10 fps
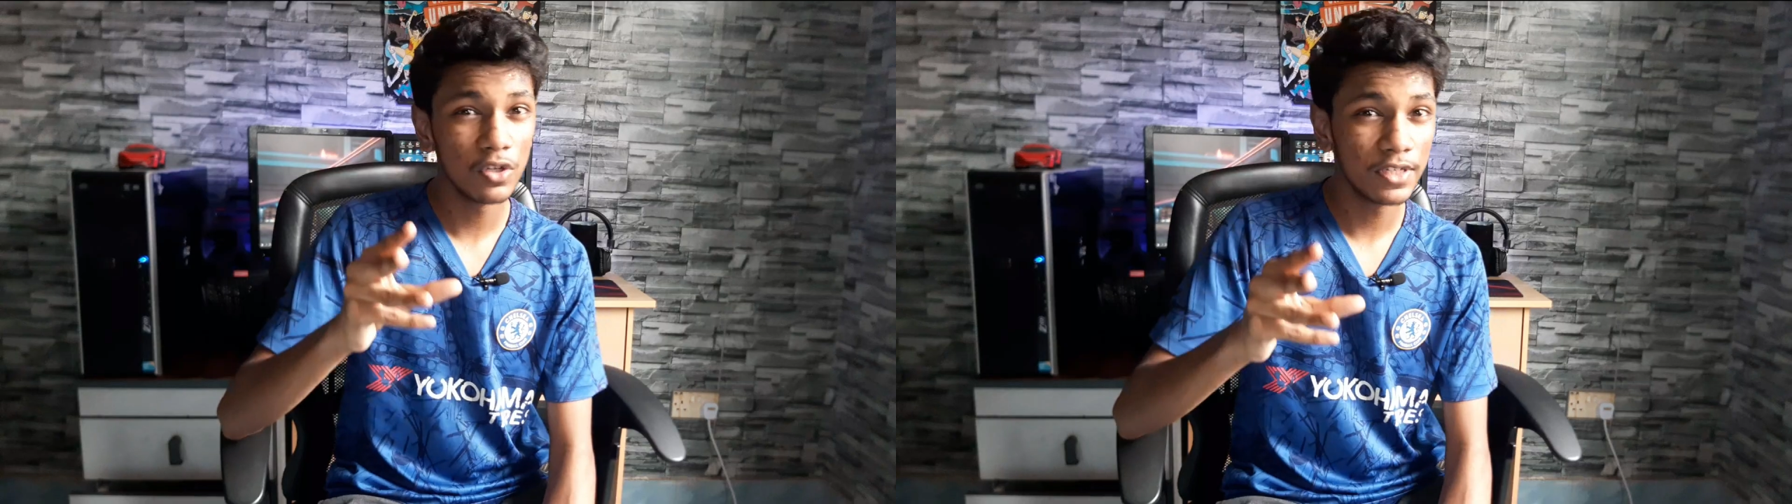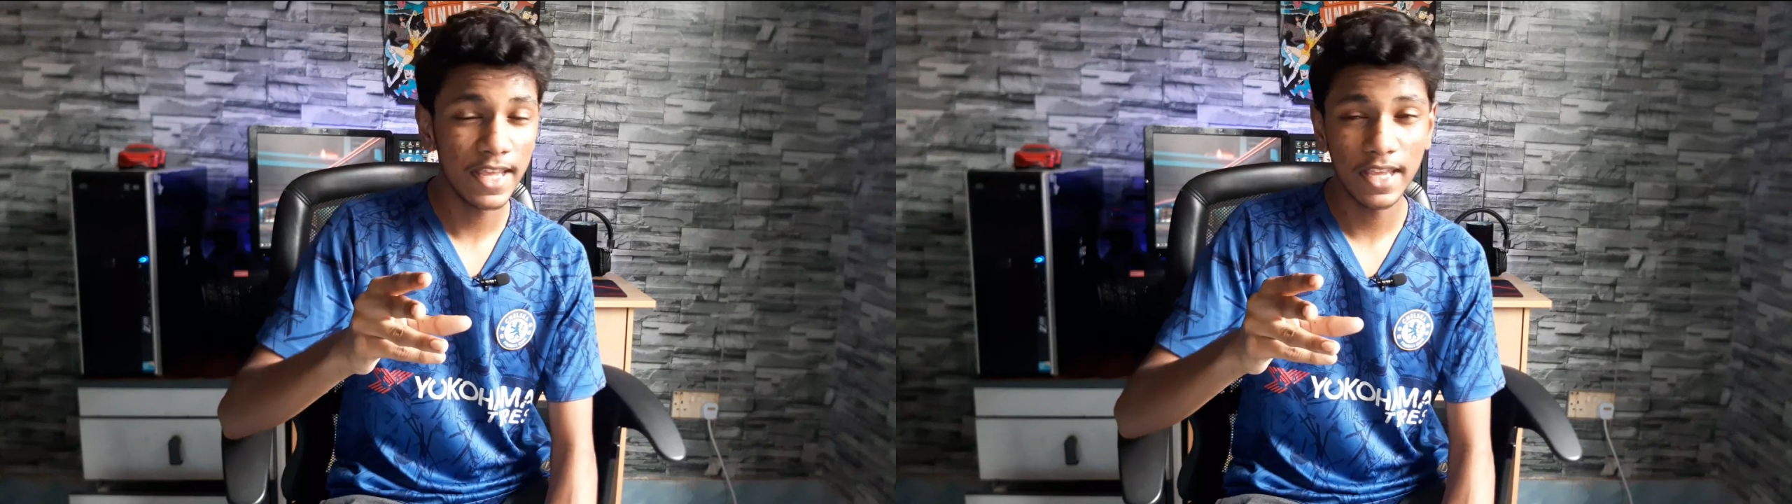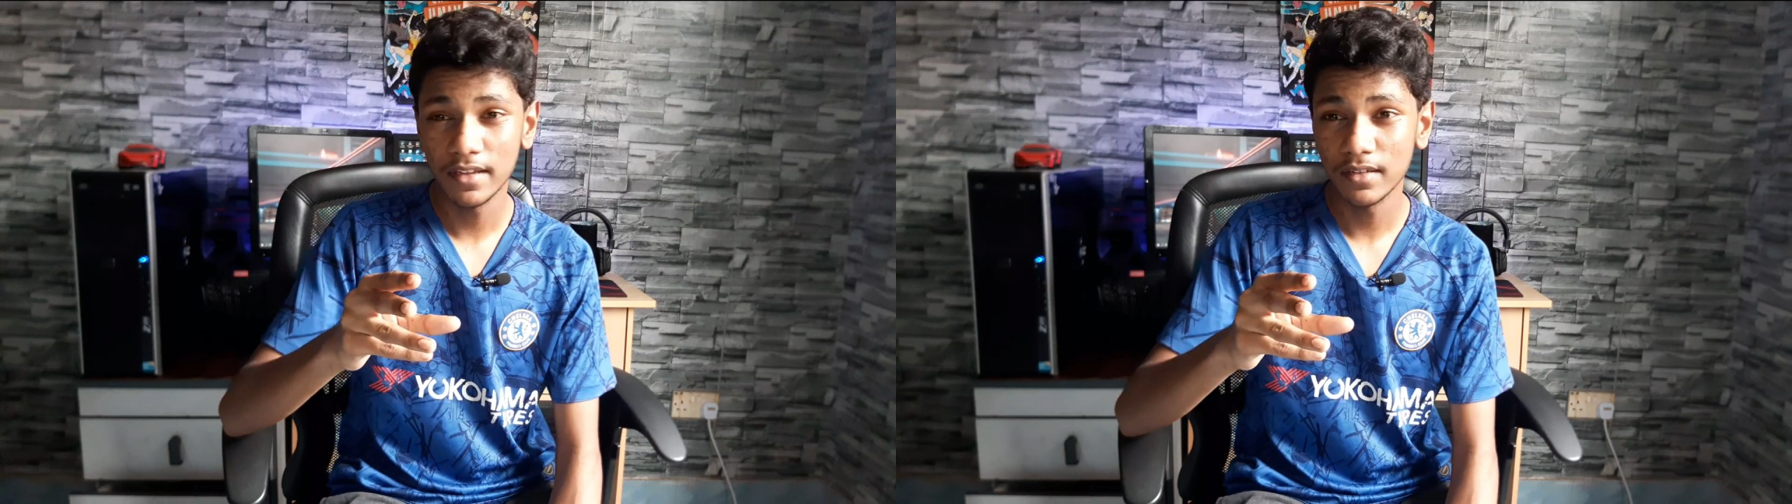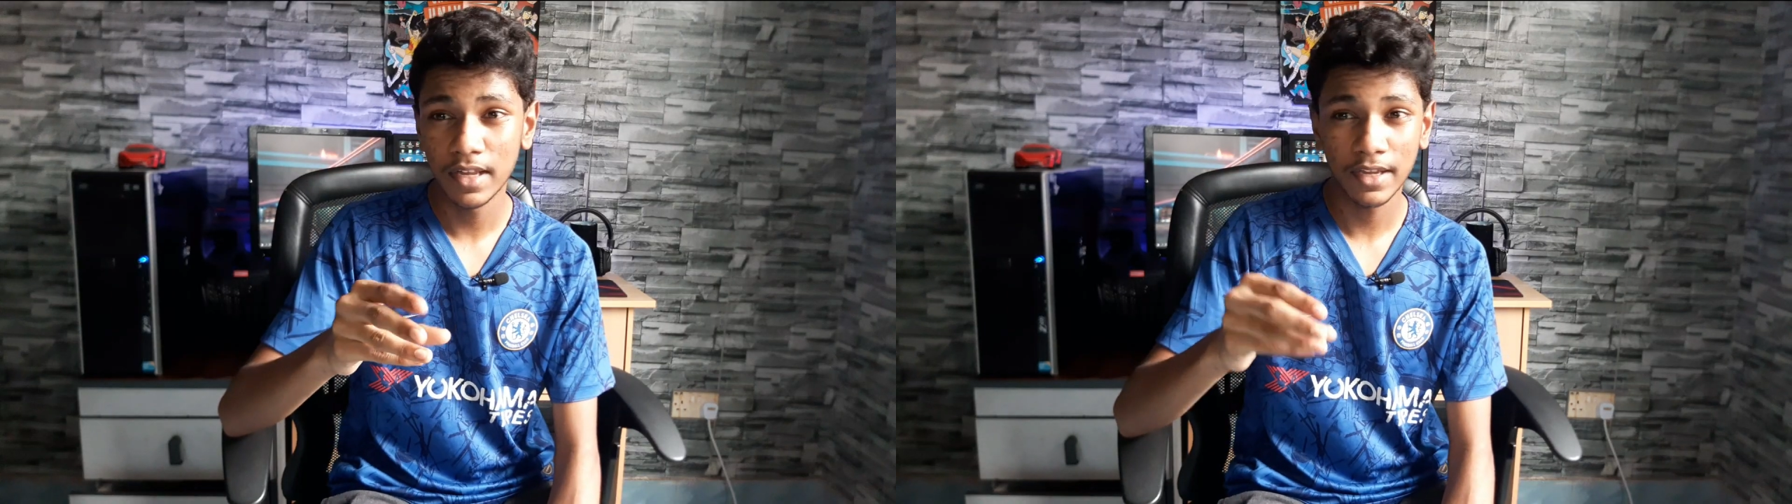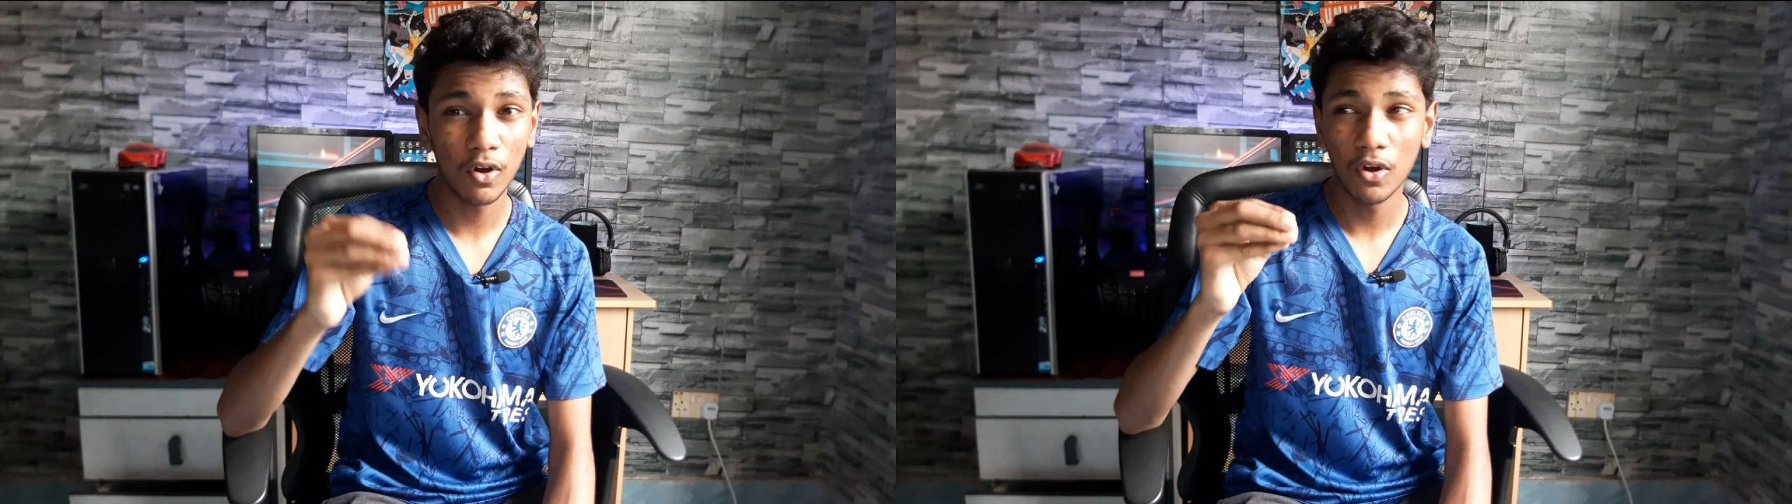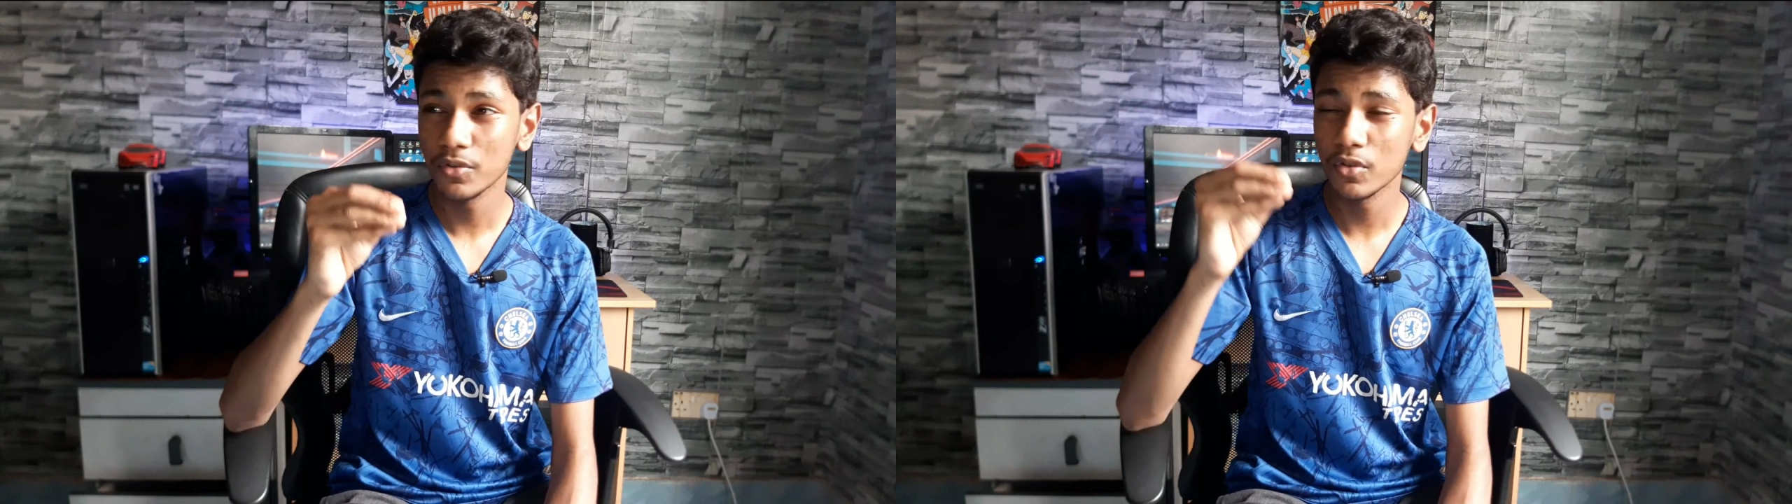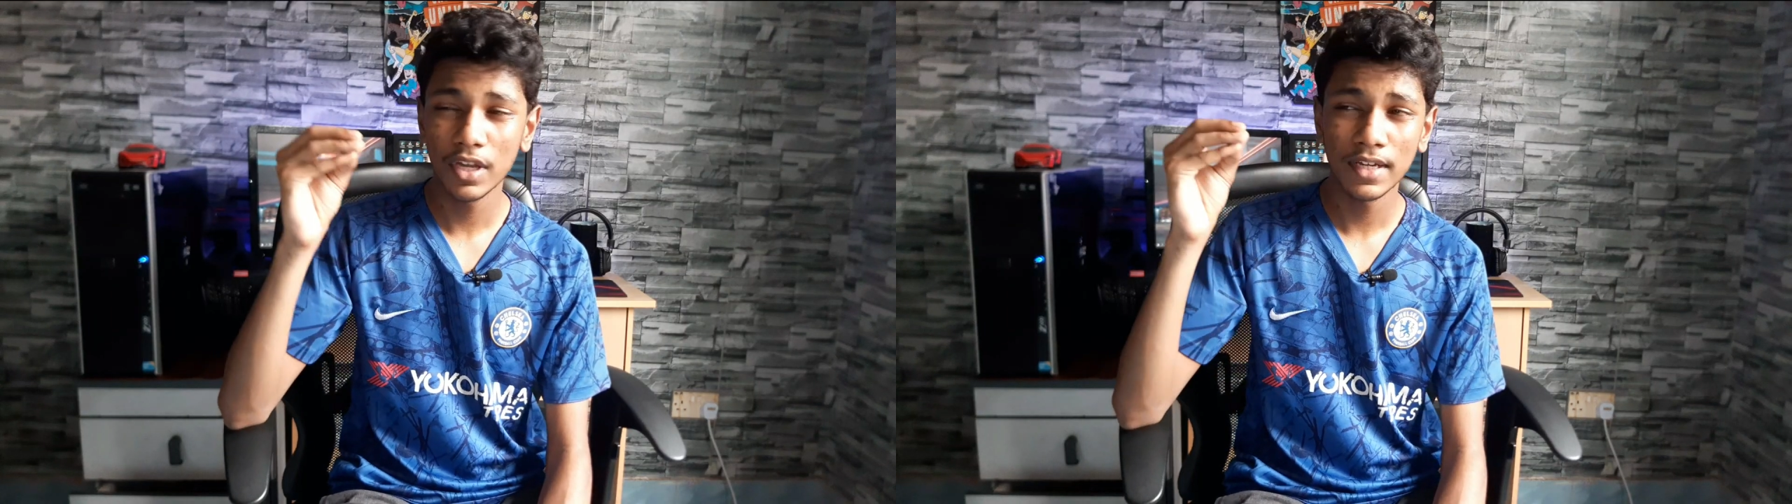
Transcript: day, you can